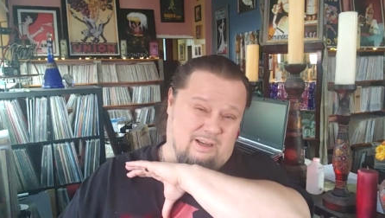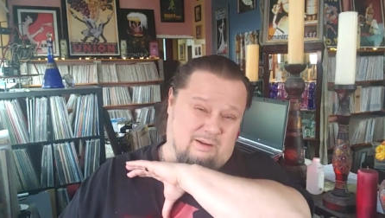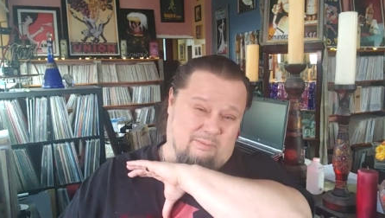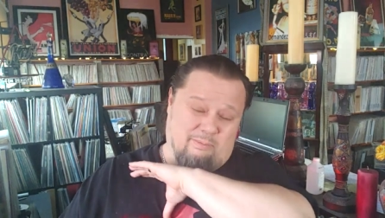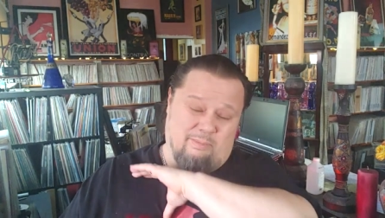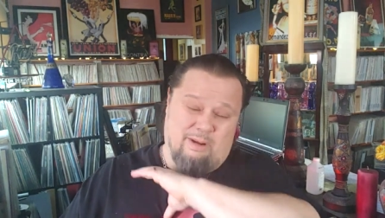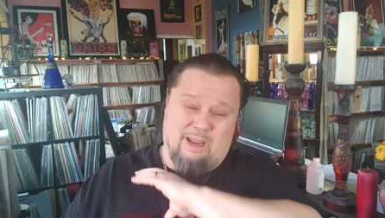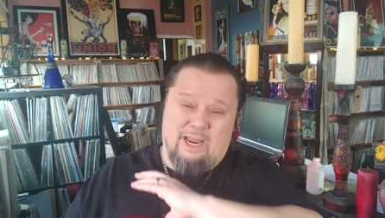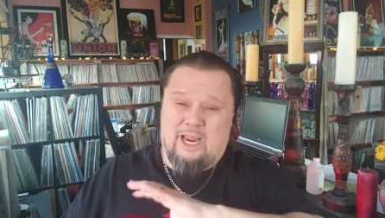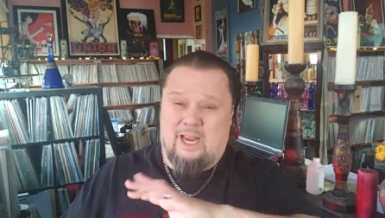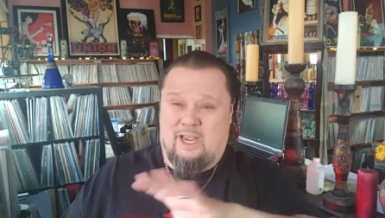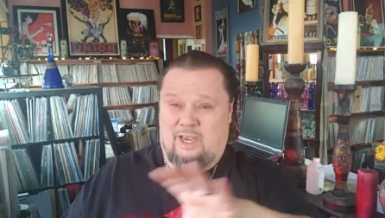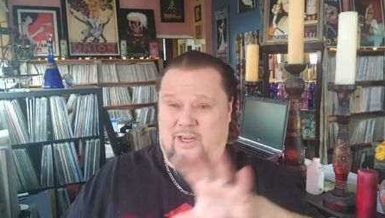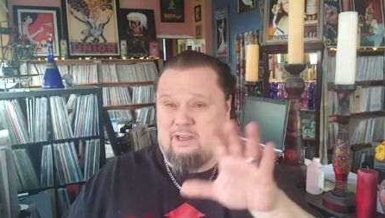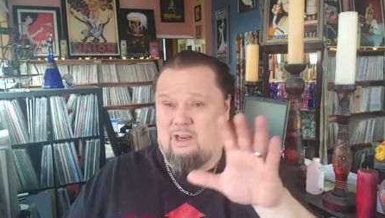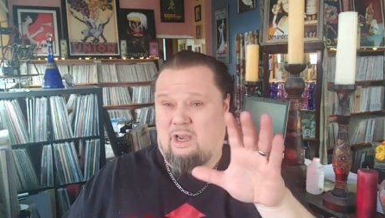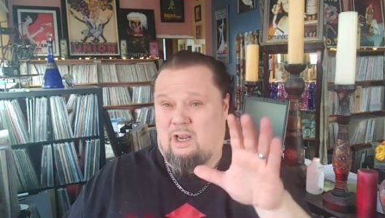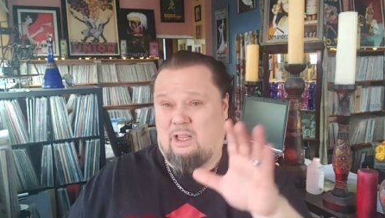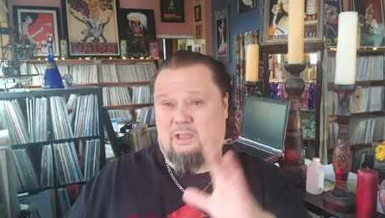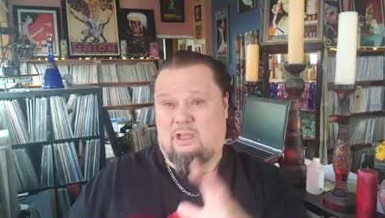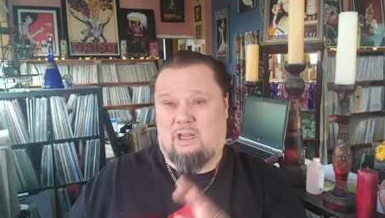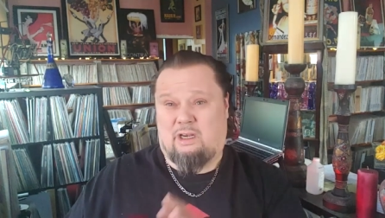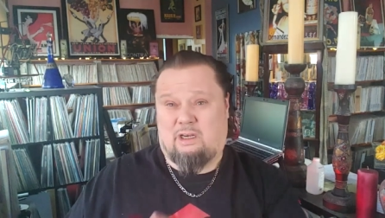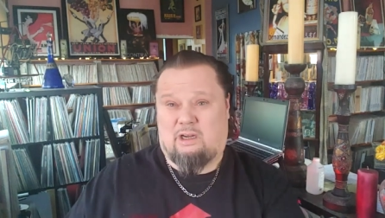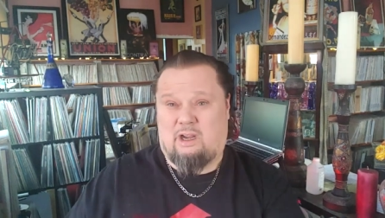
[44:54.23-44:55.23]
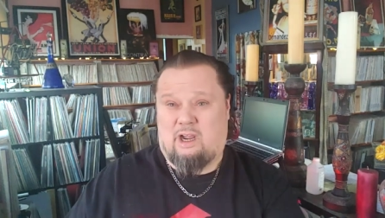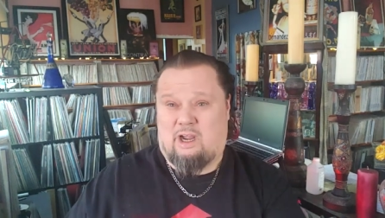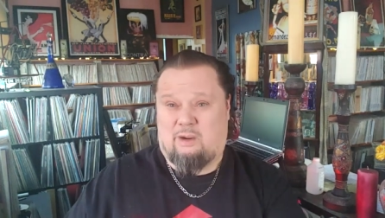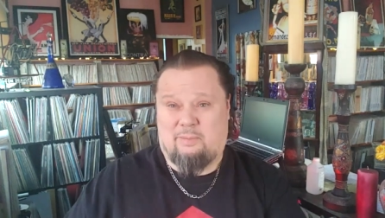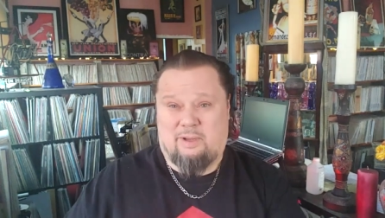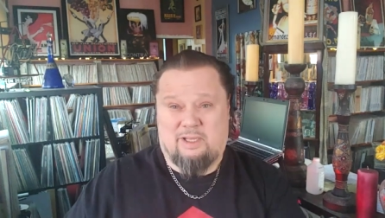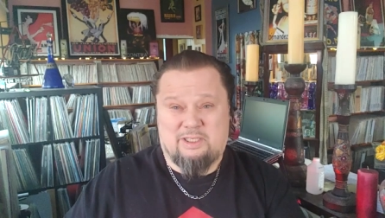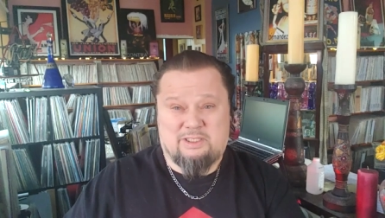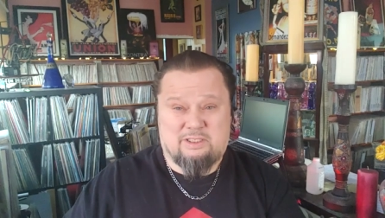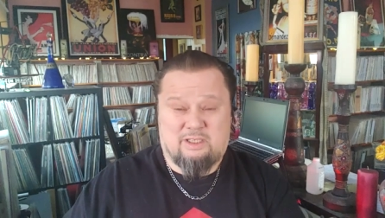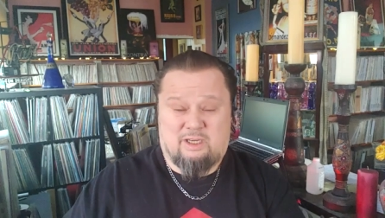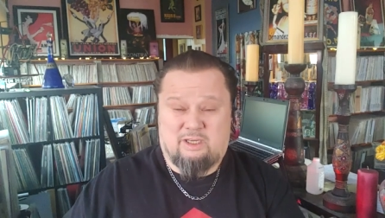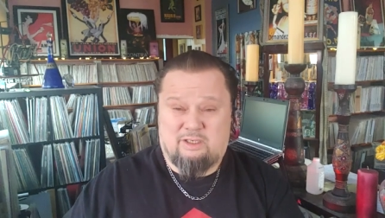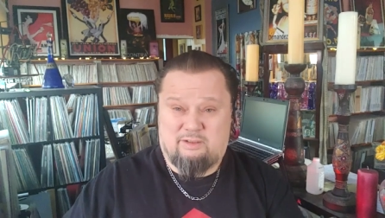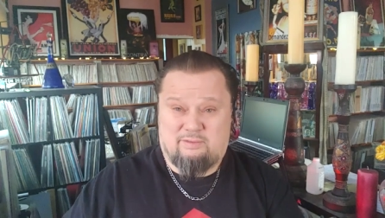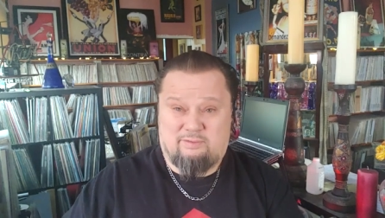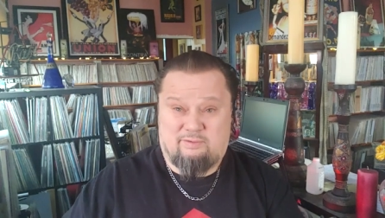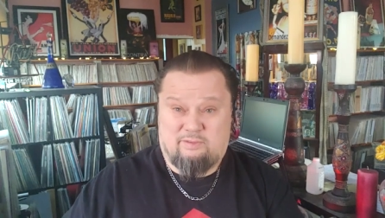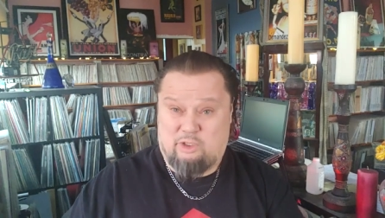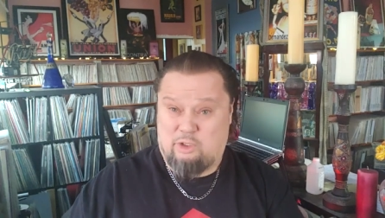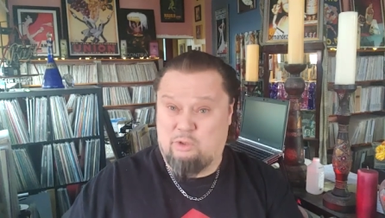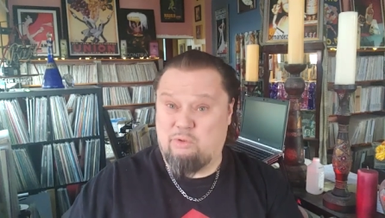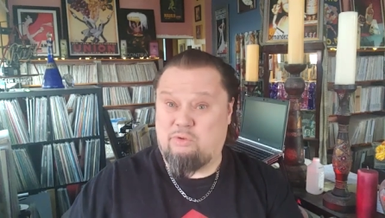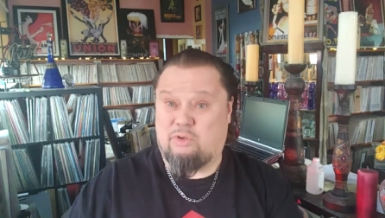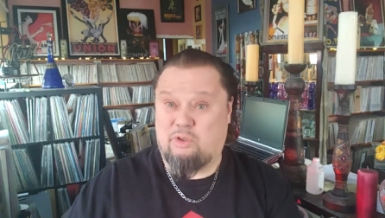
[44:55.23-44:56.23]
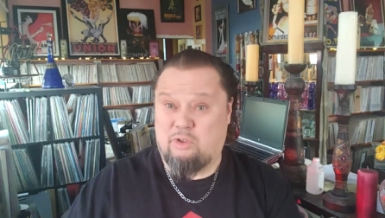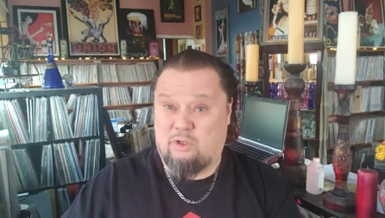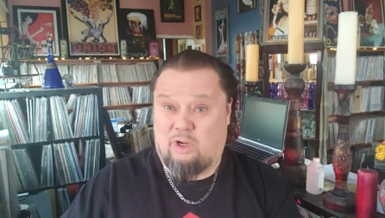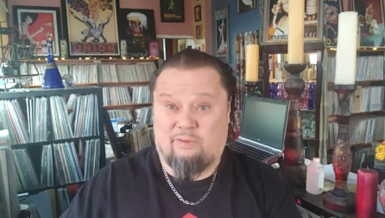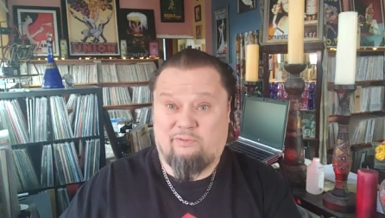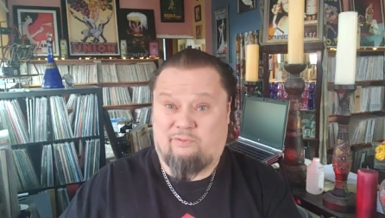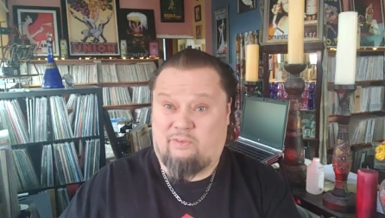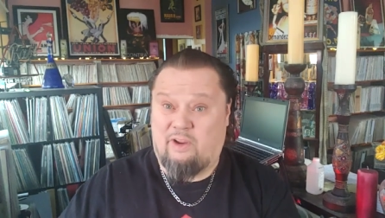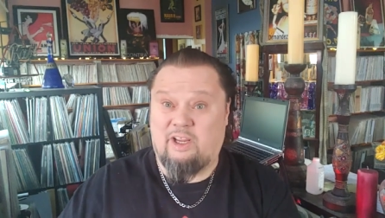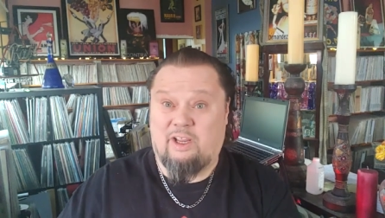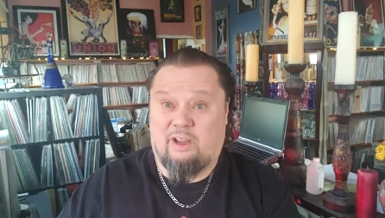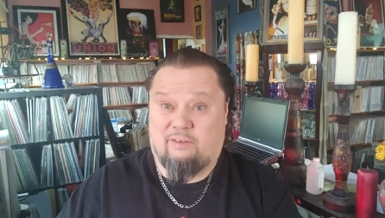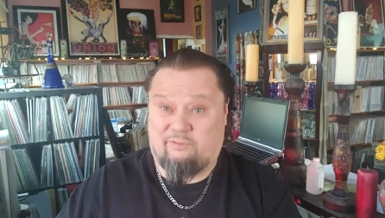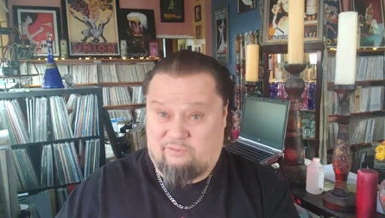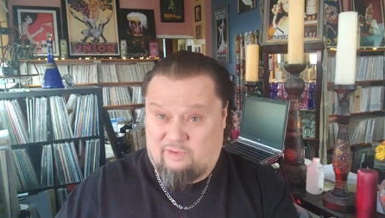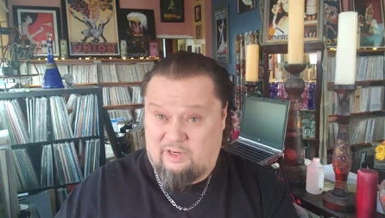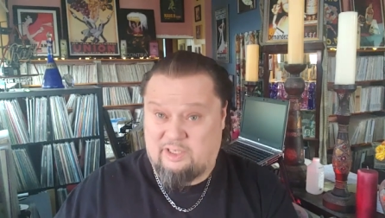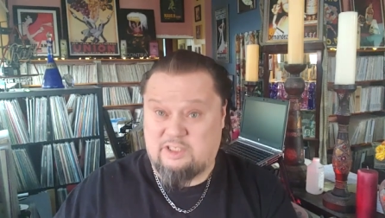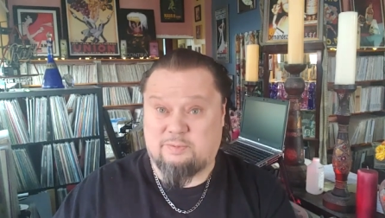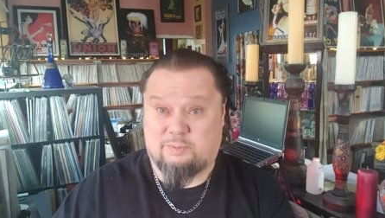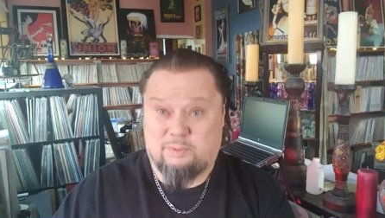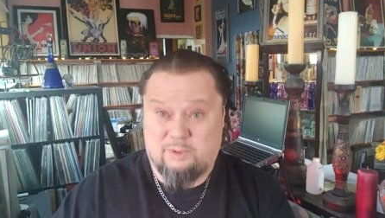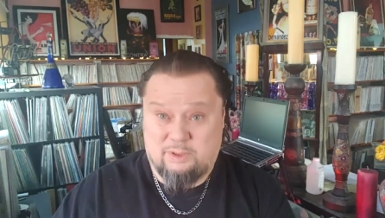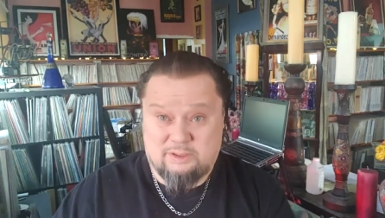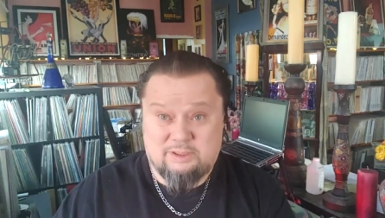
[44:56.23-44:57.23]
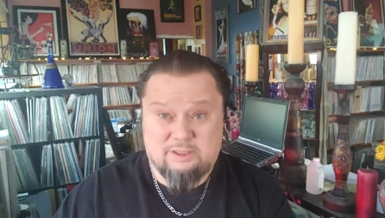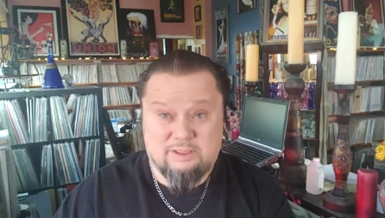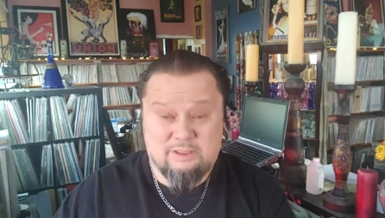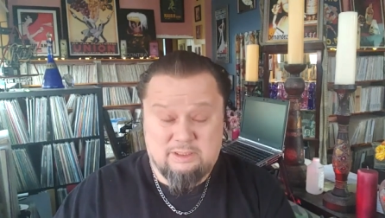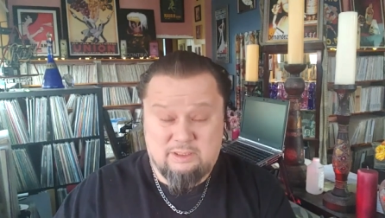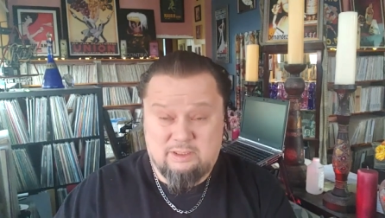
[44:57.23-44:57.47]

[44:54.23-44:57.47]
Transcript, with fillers: man, it got a lot of comments on YouTube, on, fa- on Facebook.